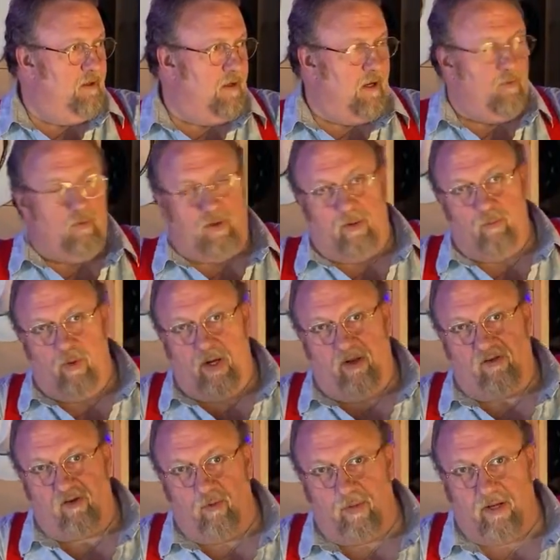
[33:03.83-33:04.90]
I, I'm reading
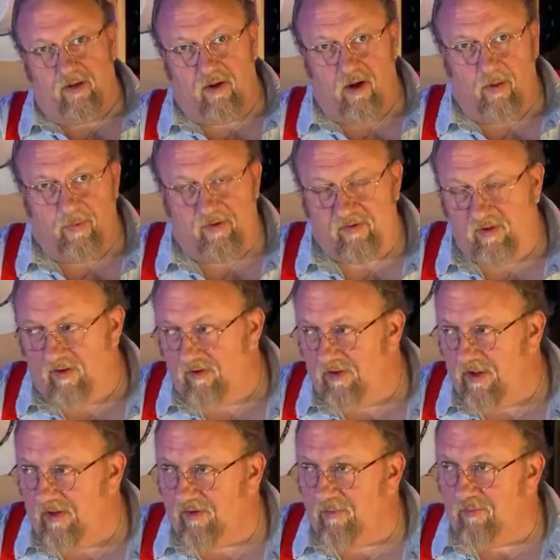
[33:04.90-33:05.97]
so many comments these
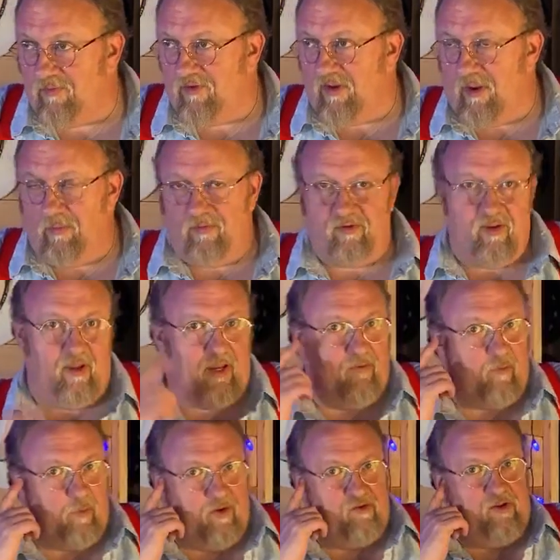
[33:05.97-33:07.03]
days, I'm, I'm seeing
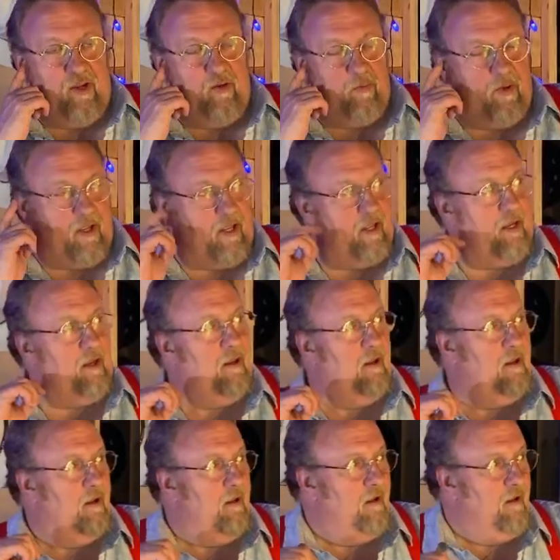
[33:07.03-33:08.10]
everybody's name in my head.
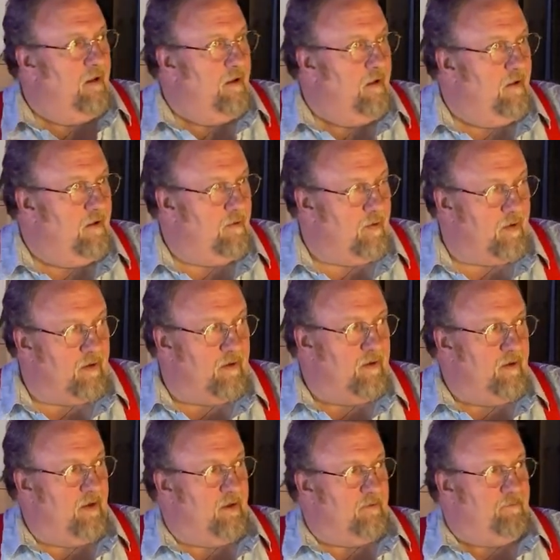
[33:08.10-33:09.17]
Uh,
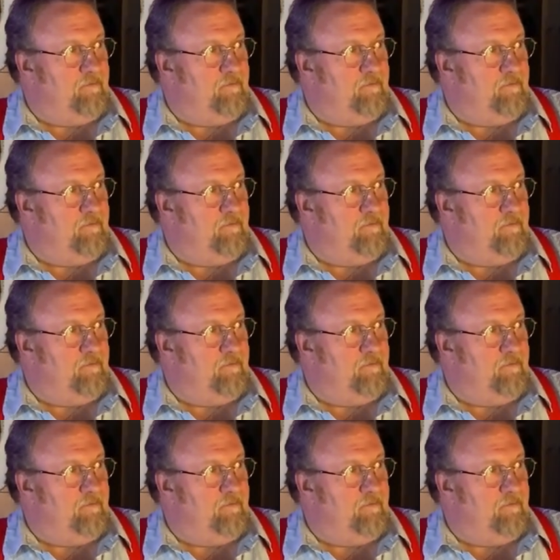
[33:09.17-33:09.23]
yeah.